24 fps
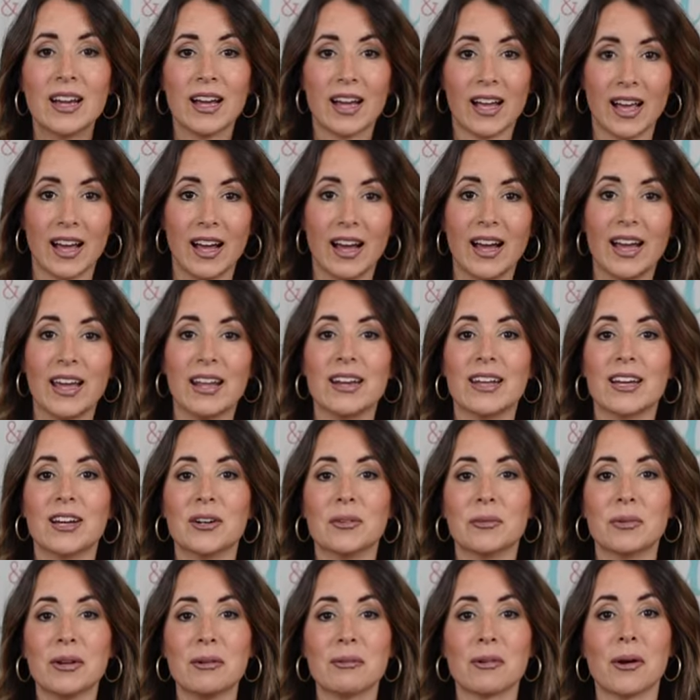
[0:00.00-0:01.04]
had
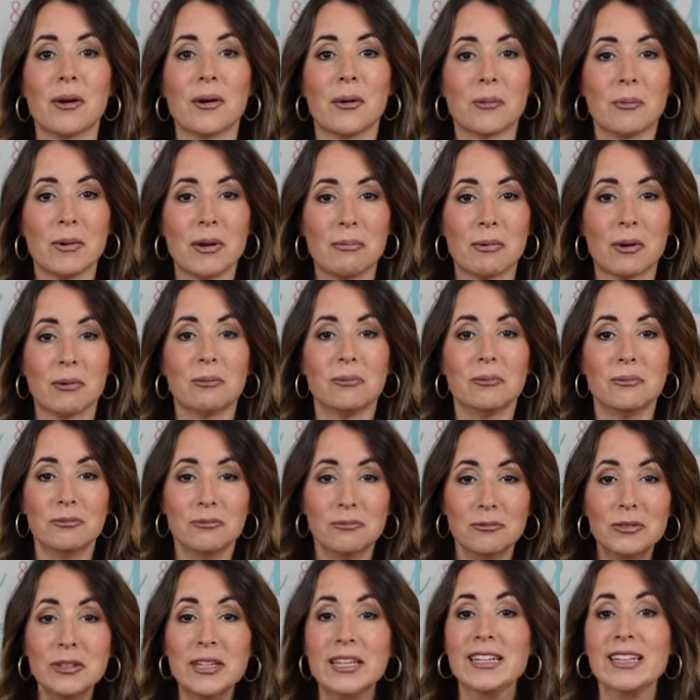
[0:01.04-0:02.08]
we were we were
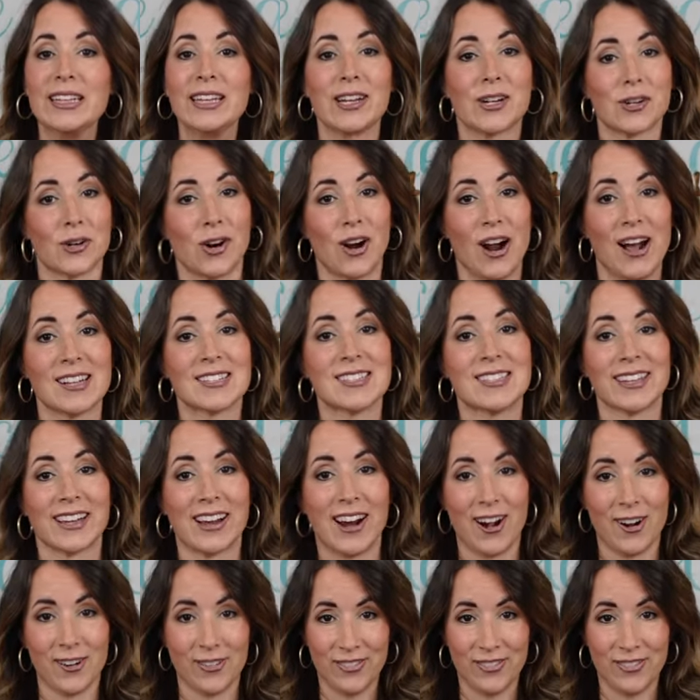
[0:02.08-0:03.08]
really crossing our